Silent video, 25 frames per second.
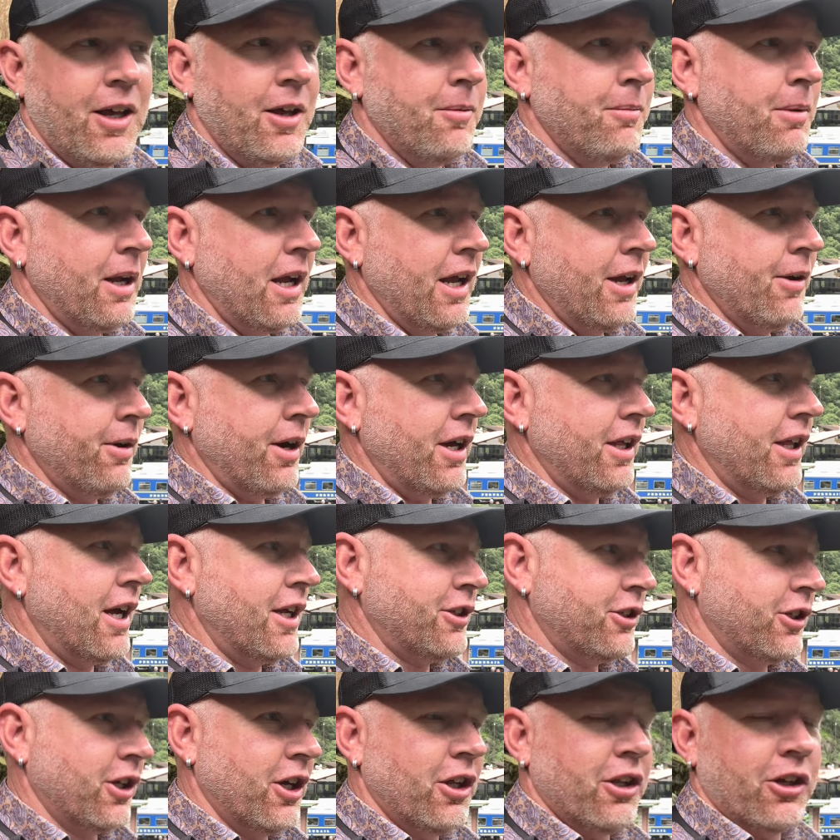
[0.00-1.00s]
But anyway,
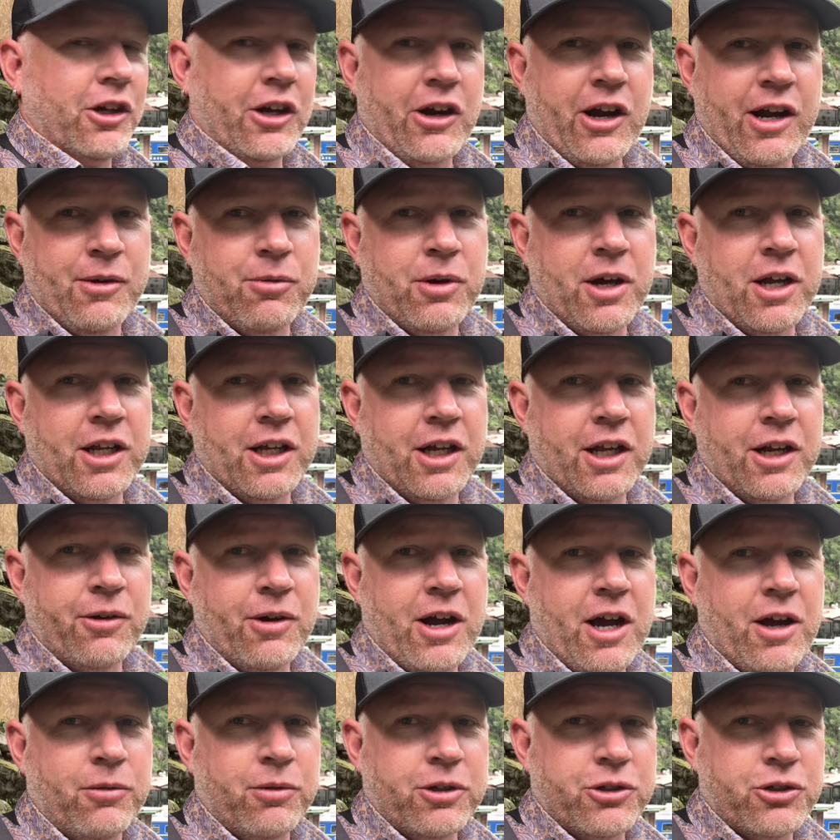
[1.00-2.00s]
that's another great way to get
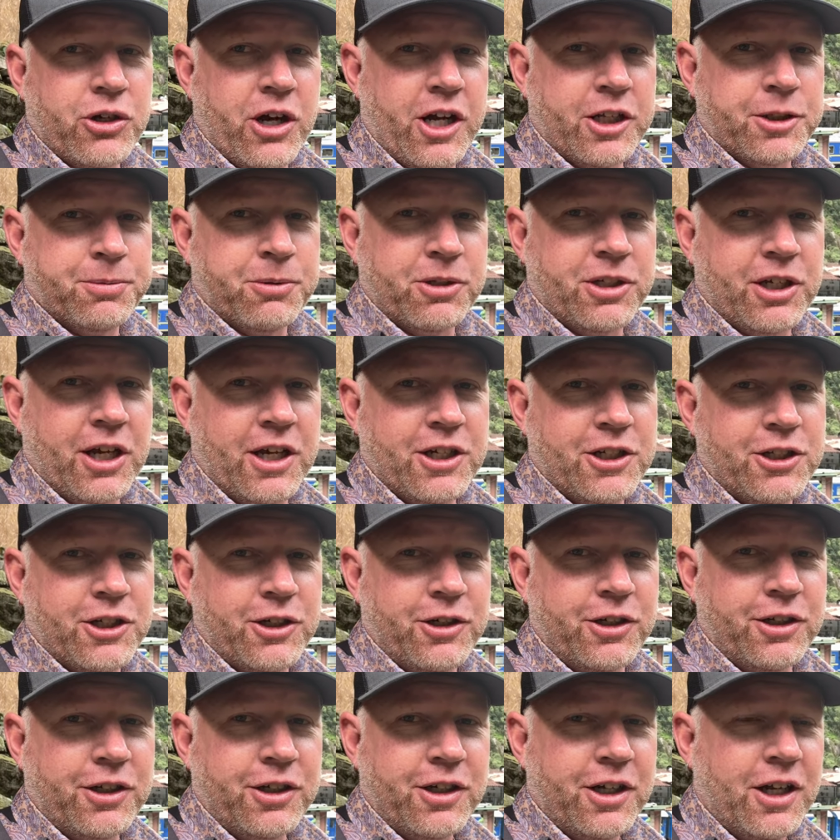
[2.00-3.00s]
around with transportation.
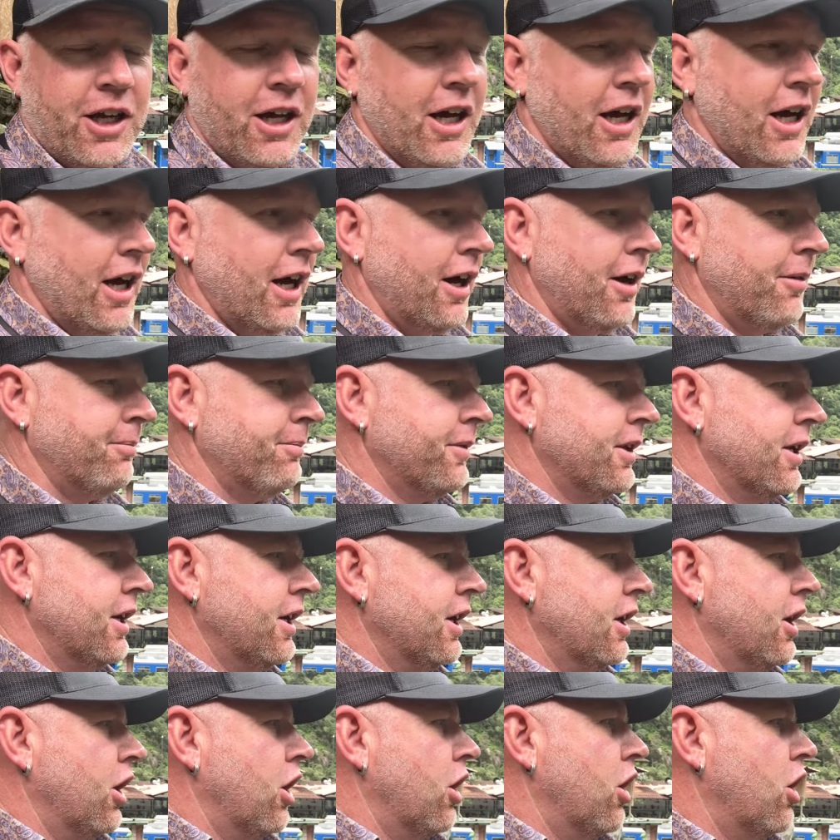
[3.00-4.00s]
Um,
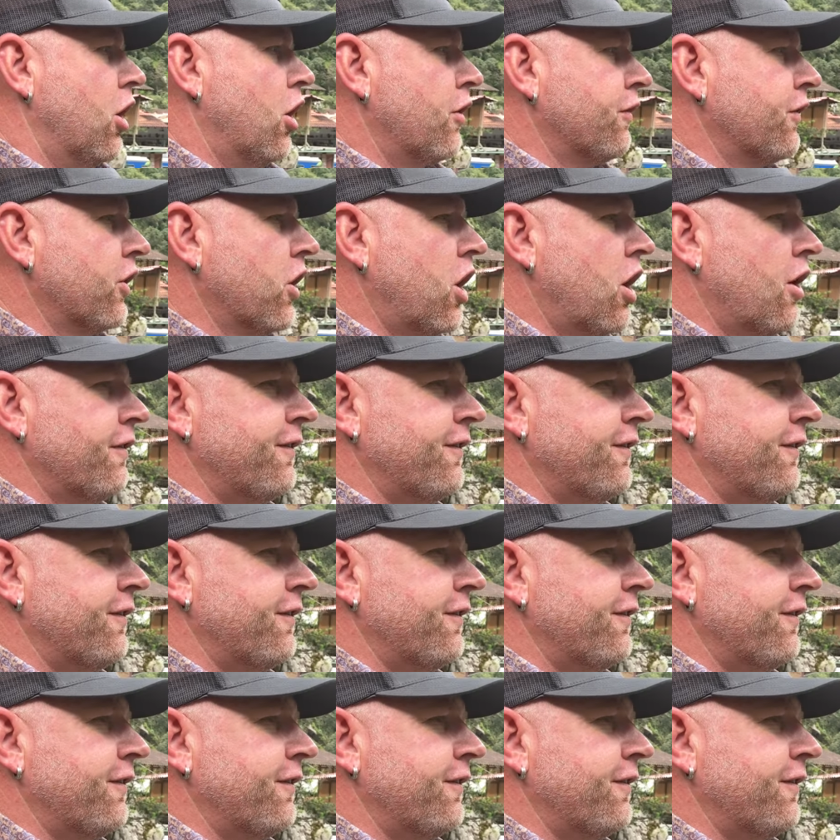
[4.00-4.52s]
overall